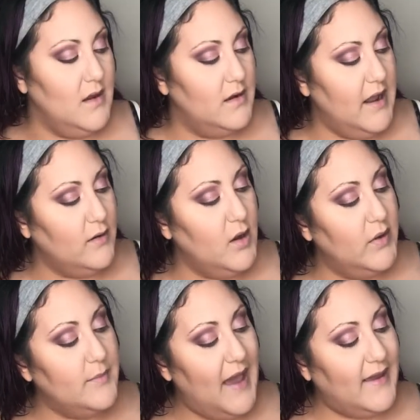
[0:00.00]
Now
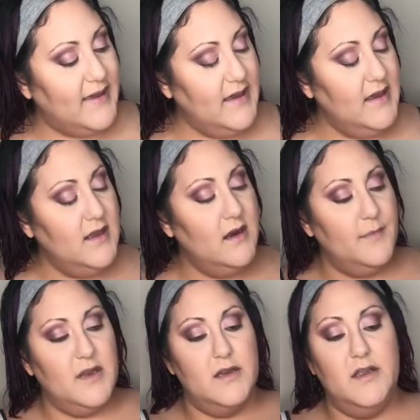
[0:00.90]
going back in, I'm
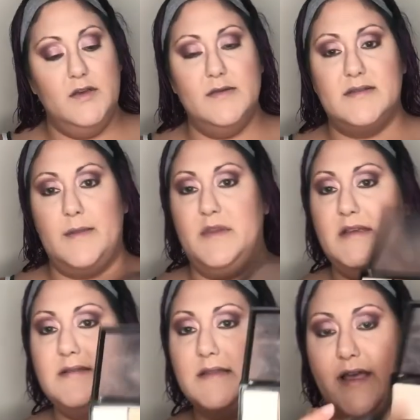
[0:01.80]
gonna use some of
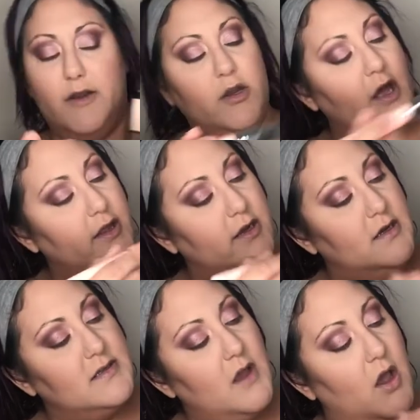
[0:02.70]
these lighter
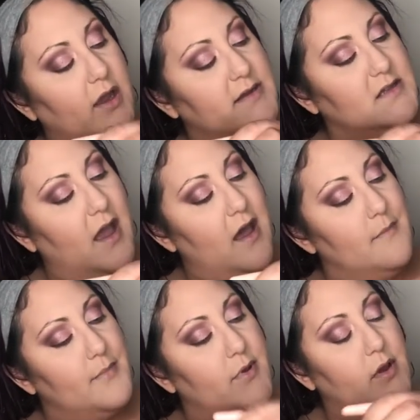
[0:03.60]
colors on top.